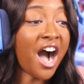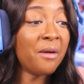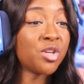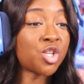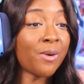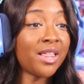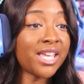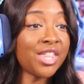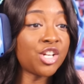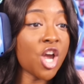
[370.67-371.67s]
Um, you should
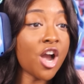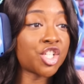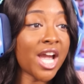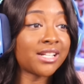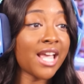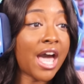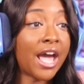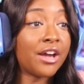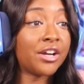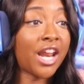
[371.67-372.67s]
probably get that dog checked out.
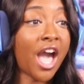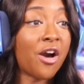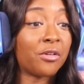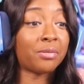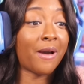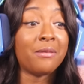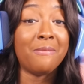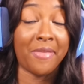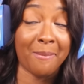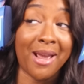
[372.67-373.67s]
I don't
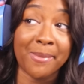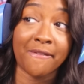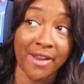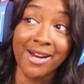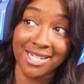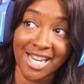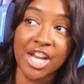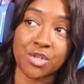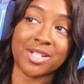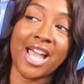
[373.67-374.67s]
know. That might be very
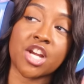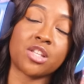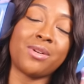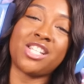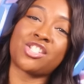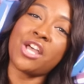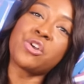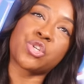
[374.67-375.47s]
dangerous, actually, but it's so